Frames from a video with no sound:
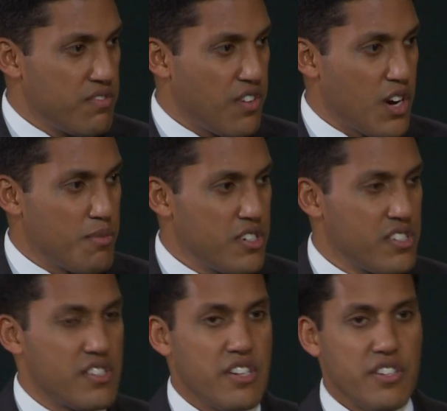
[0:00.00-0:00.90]

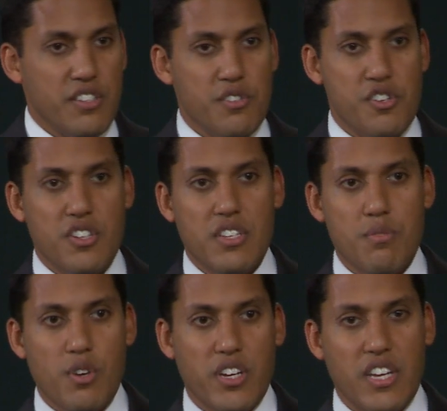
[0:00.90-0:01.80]
farmers. They're usually
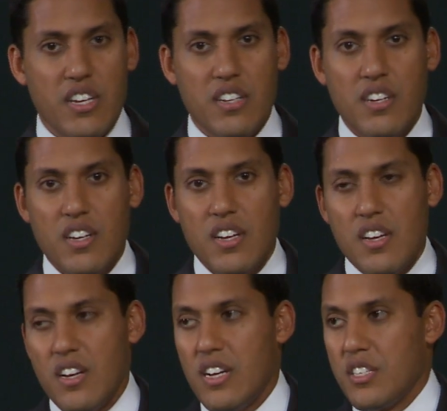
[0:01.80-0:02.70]
working
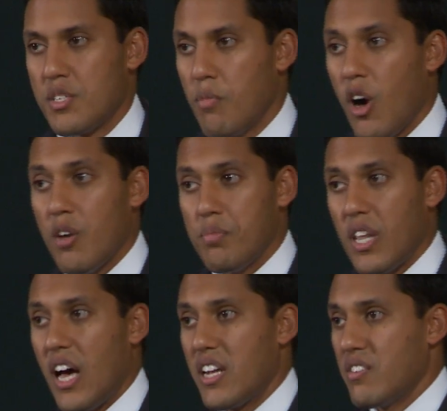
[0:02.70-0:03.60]
small
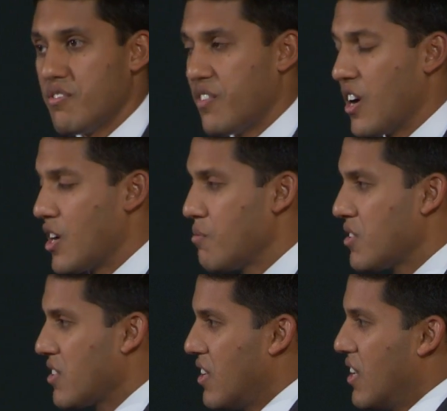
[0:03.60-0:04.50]
plot
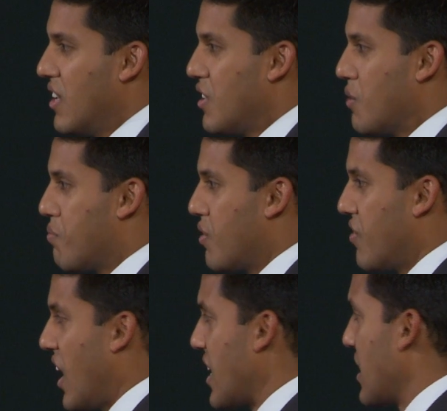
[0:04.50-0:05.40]
farms. They're
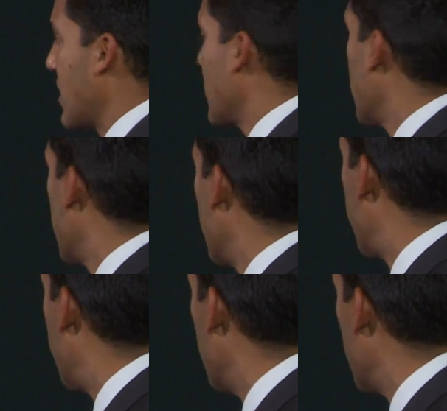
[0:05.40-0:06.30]
providing
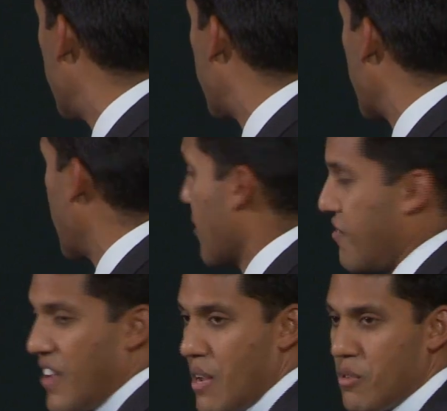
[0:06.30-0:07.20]
food for their
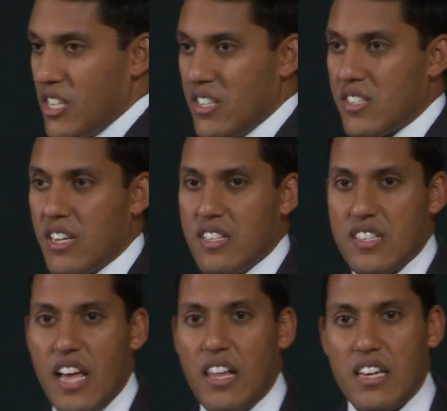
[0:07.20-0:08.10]
families and
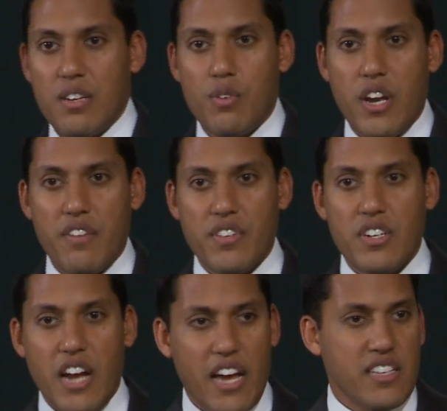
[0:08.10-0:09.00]
selling
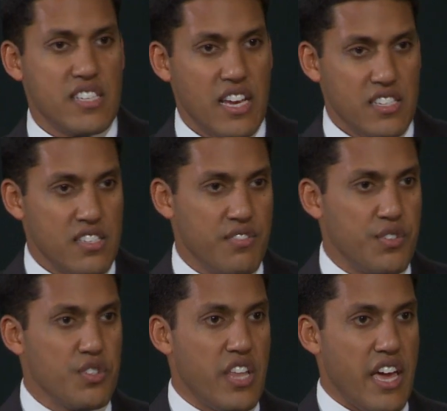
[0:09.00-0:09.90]
whatever excess
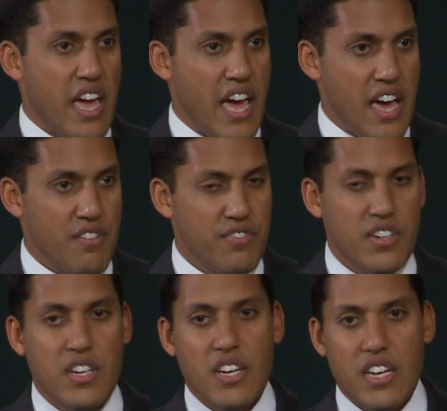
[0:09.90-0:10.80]
food they have
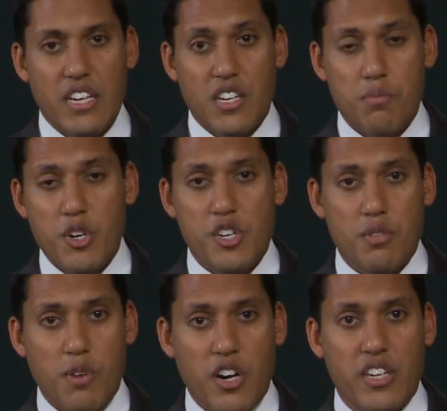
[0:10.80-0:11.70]
in commercial
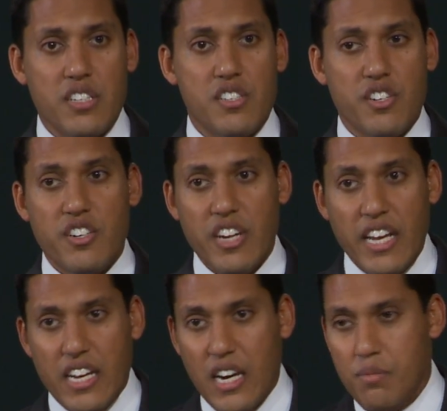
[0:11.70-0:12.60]
markets to earn
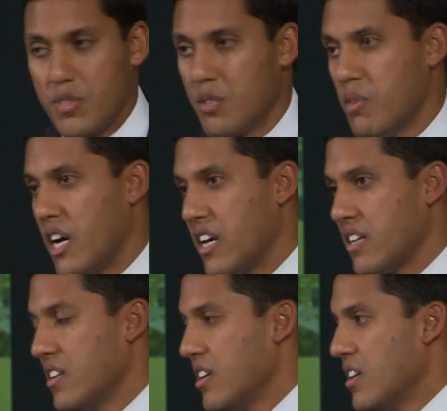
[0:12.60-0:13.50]
income to buy
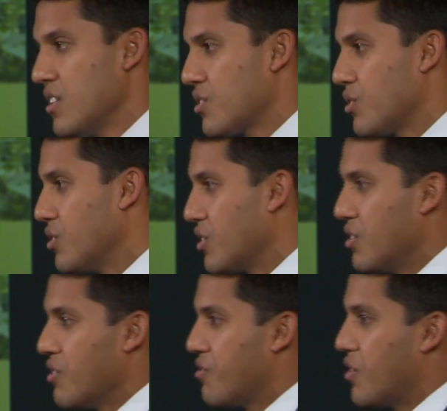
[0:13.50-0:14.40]
school
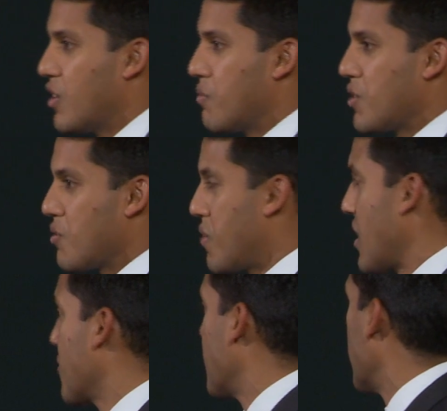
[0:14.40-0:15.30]
uniforms or
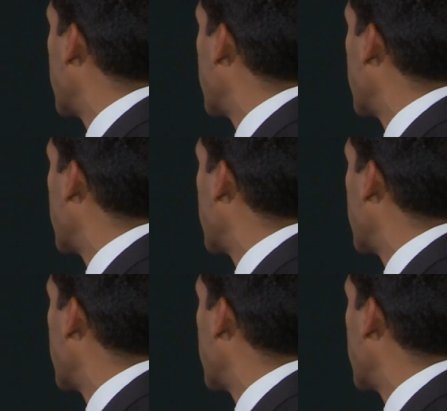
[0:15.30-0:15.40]
pay for